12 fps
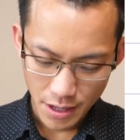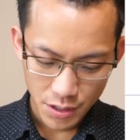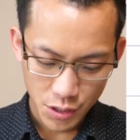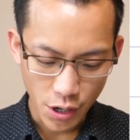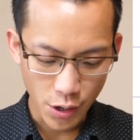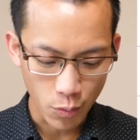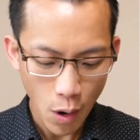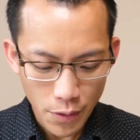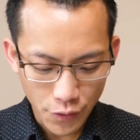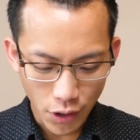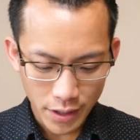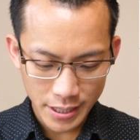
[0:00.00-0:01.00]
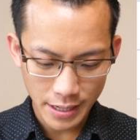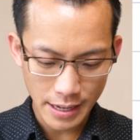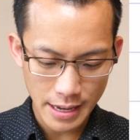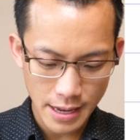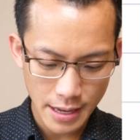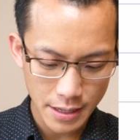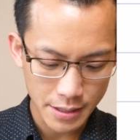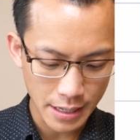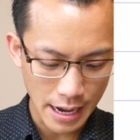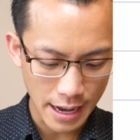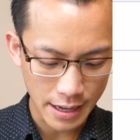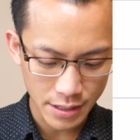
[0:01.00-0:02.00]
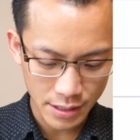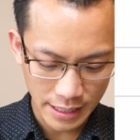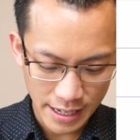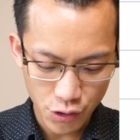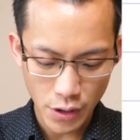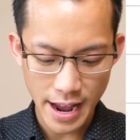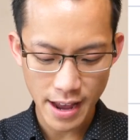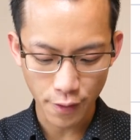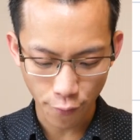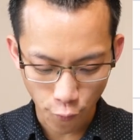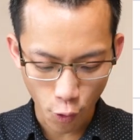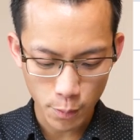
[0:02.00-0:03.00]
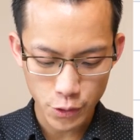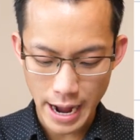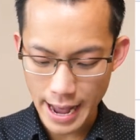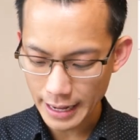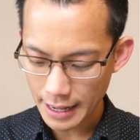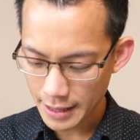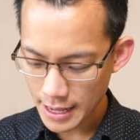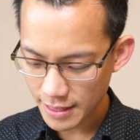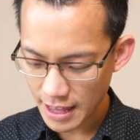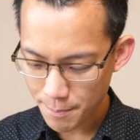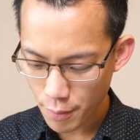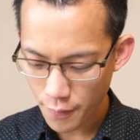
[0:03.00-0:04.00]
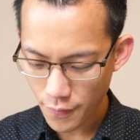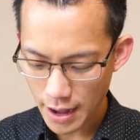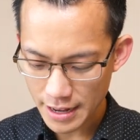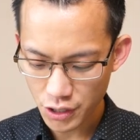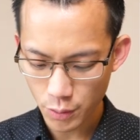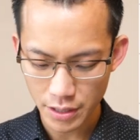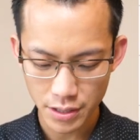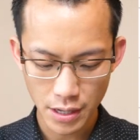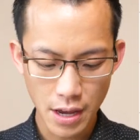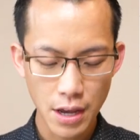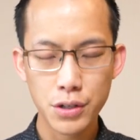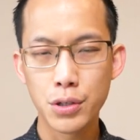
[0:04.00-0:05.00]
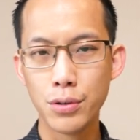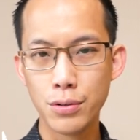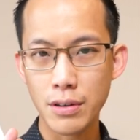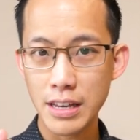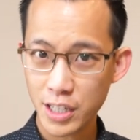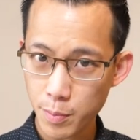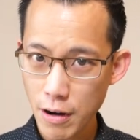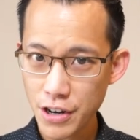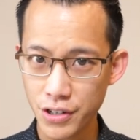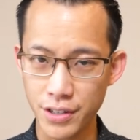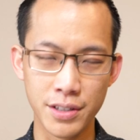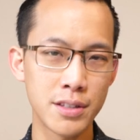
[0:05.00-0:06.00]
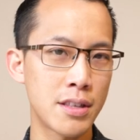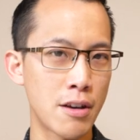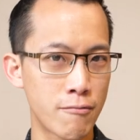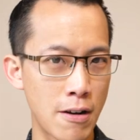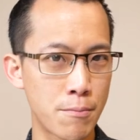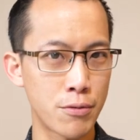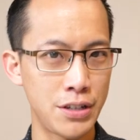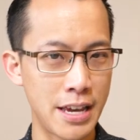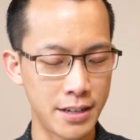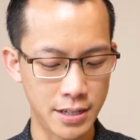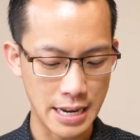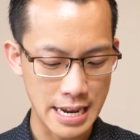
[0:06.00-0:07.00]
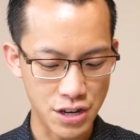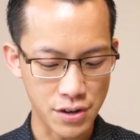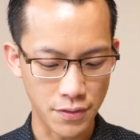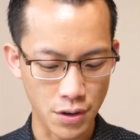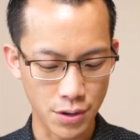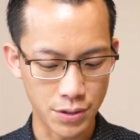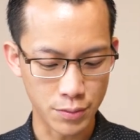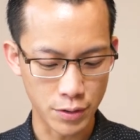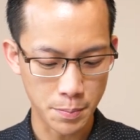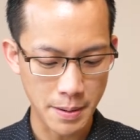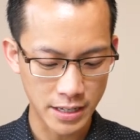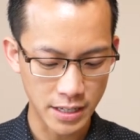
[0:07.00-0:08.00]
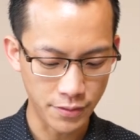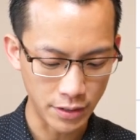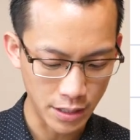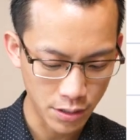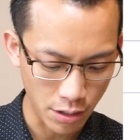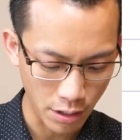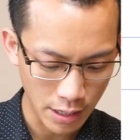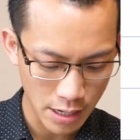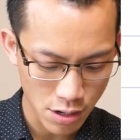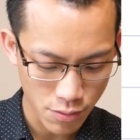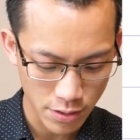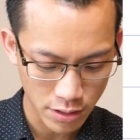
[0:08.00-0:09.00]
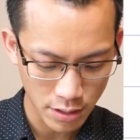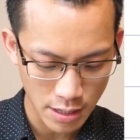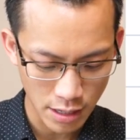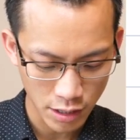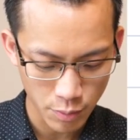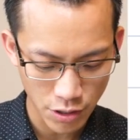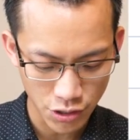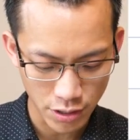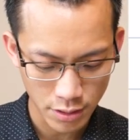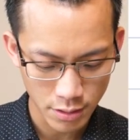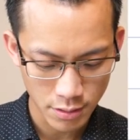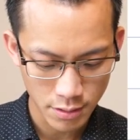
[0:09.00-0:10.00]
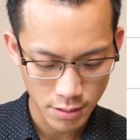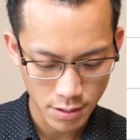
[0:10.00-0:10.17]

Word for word: so what we've got is uh, skin drag, form drag, and then they provide to us two expressions that represent each of those respectively. So here is the expression